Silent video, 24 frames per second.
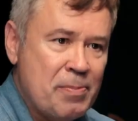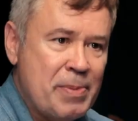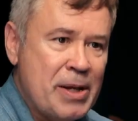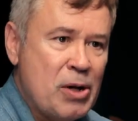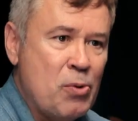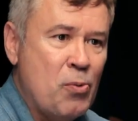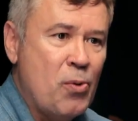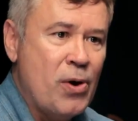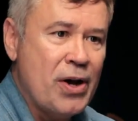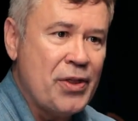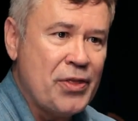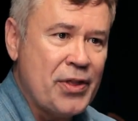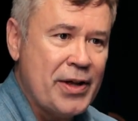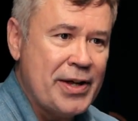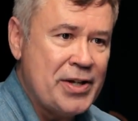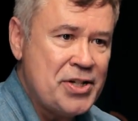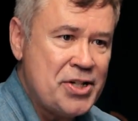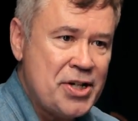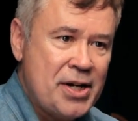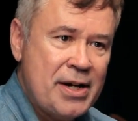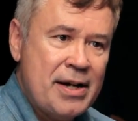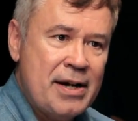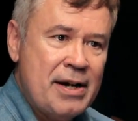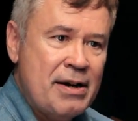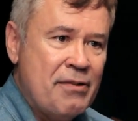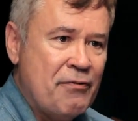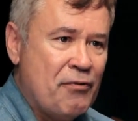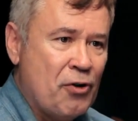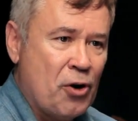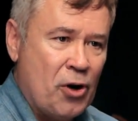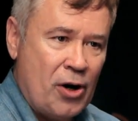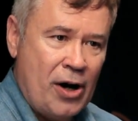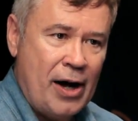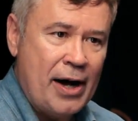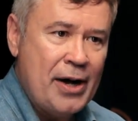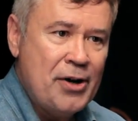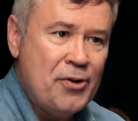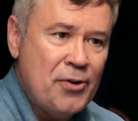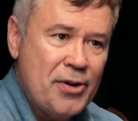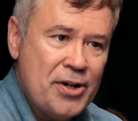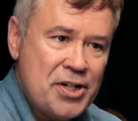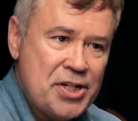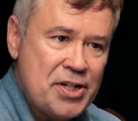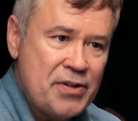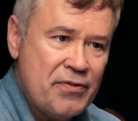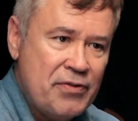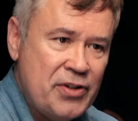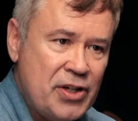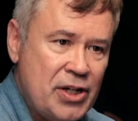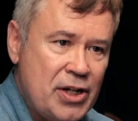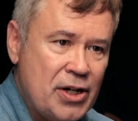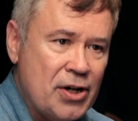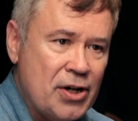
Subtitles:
are going to be with us for hundreds of